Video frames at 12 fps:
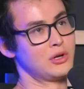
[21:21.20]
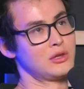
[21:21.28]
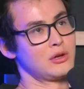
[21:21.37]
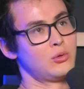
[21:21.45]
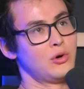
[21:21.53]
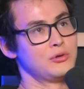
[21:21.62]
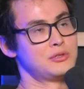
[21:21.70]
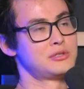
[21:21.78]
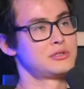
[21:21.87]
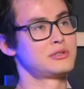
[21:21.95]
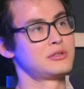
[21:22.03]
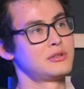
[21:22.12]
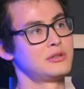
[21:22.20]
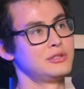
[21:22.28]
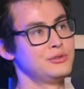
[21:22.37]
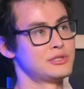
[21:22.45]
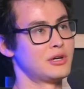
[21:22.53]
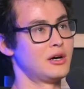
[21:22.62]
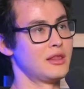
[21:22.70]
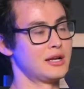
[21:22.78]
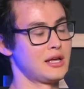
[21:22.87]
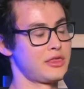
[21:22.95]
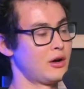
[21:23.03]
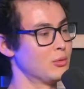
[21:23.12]
one of the quotes you saw that
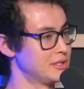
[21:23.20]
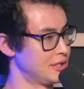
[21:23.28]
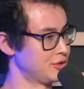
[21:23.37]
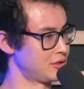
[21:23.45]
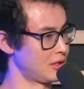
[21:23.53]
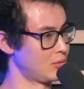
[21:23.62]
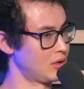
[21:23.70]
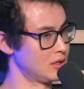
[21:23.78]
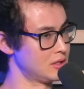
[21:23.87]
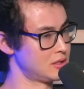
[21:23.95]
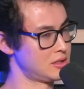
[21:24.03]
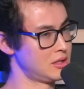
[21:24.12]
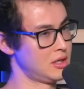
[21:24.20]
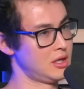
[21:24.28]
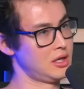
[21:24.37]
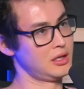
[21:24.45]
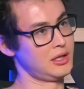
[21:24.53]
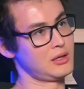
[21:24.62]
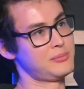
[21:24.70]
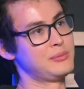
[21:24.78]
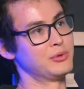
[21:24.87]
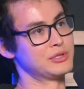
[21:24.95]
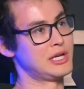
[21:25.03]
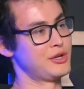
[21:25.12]
I thought was interesting was, a lot of
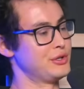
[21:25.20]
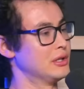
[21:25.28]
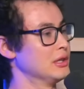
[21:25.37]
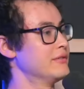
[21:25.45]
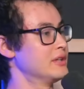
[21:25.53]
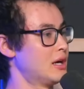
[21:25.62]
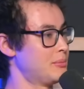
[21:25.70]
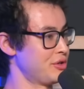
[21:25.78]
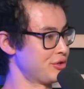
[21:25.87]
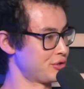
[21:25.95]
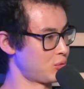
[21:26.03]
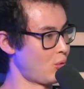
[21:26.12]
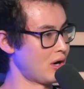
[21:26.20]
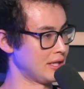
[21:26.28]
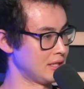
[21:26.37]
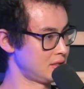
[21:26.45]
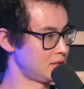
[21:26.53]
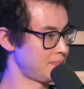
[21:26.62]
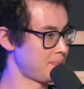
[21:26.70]
people tell you to live it up in your twenties,